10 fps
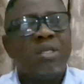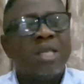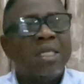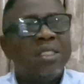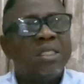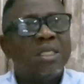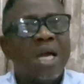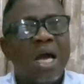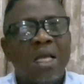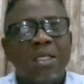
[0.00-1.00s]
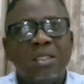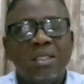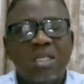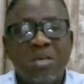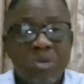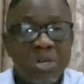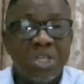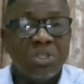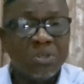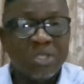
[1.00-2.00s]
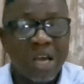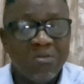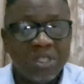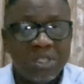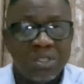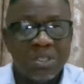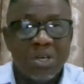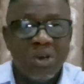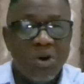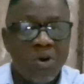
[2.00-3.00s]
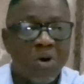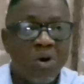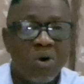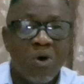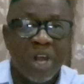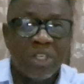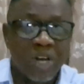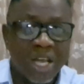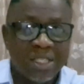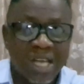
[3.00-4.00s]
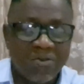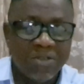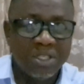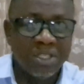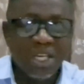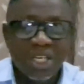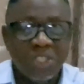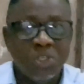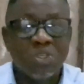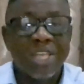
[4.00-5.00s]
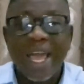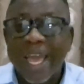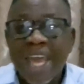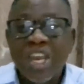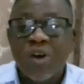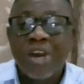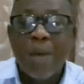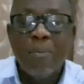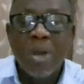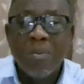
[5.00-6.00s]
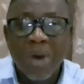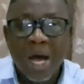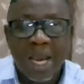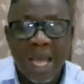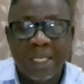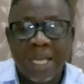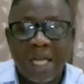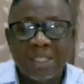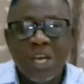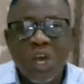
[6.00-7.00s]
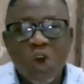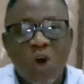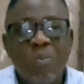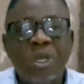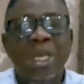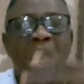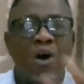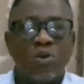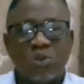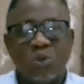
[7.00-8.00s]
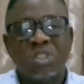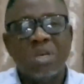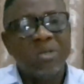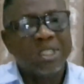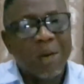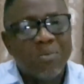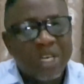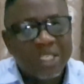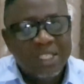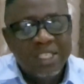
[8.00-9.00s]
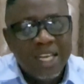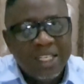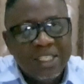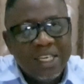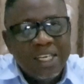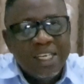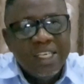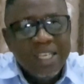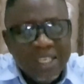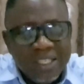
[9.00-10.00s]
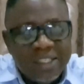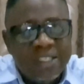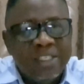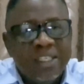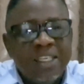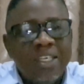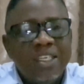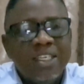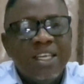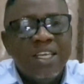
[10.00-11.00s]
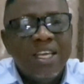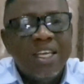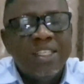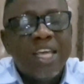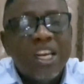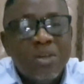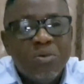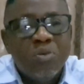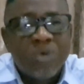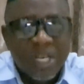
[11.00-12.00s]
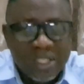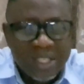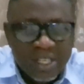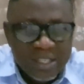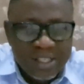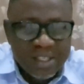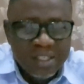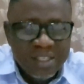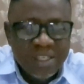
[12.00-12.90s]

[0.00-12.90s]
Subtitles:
Nigerian Immigration Service or Correctional Service. It's just like any other member like that coming out to say Mr. President is a terrible president.